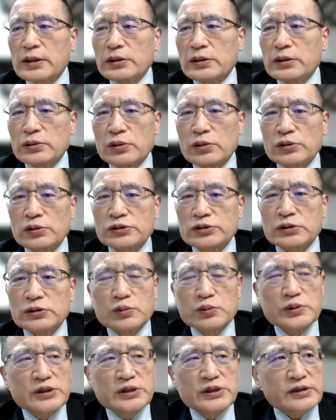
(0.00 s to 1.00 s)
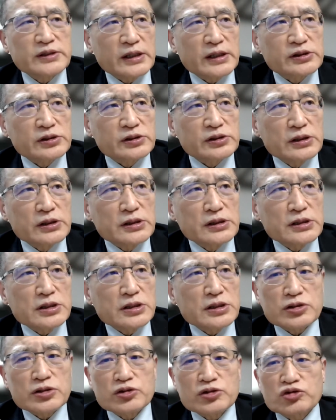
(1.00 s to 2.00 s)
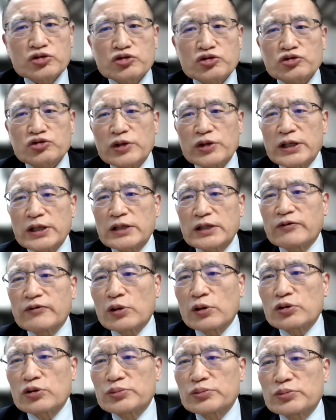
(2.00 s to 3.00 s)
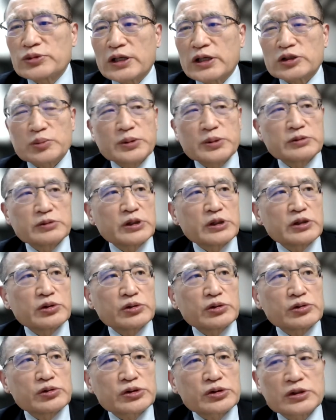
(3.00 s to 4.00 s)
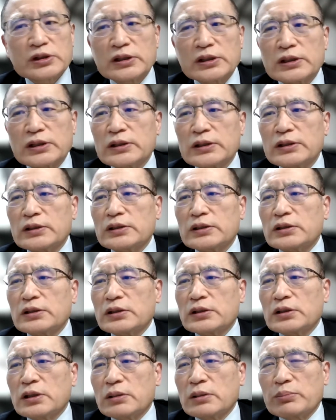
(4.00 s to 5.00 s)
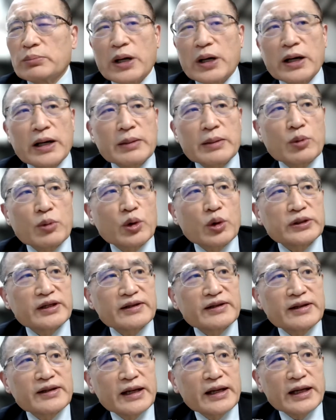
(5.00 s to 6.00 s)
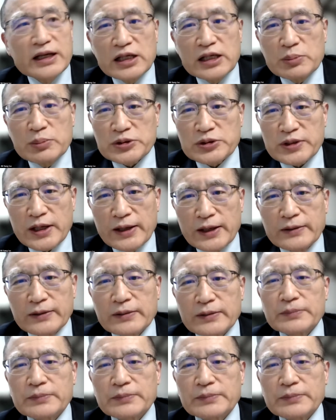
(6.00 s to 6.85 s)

North Korea's external trade volumes has been reduced by more than 80%.